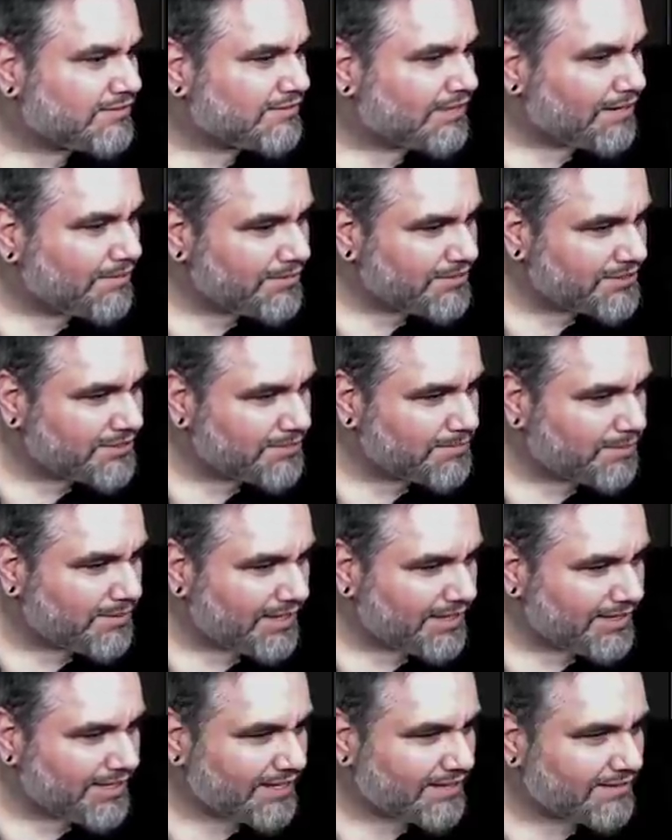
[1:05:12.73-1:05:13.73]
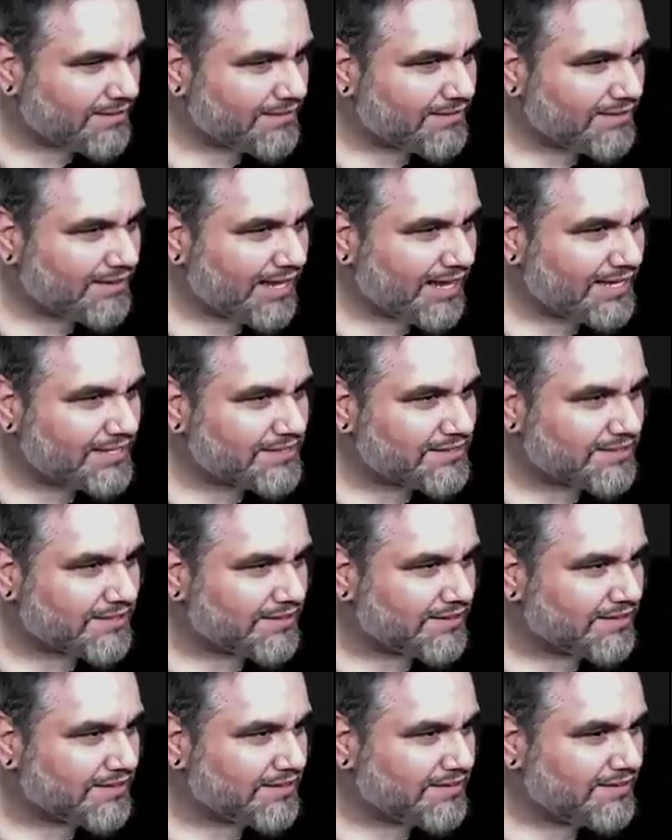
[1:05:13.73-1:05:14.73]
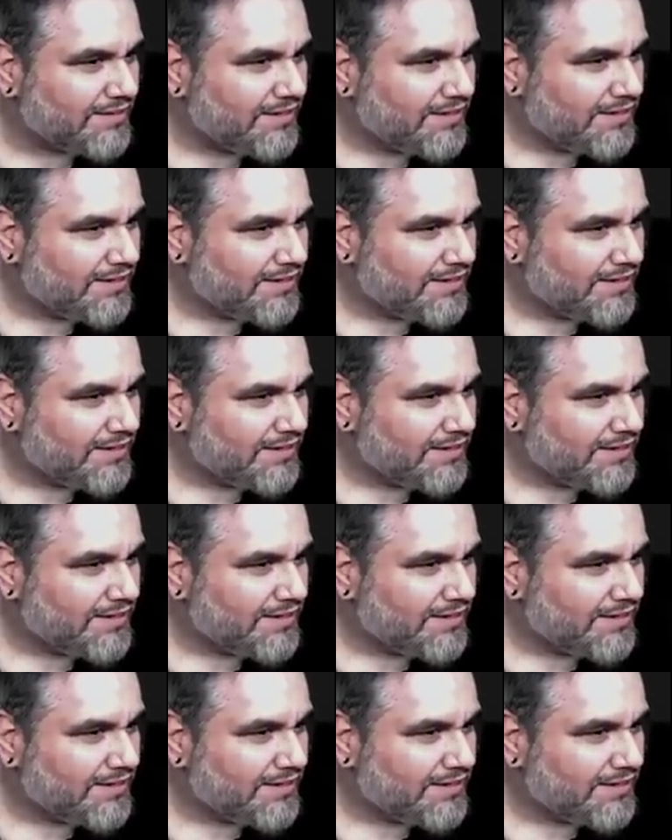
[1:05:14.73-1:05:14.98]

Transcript: Why wouldn't you play that last turn?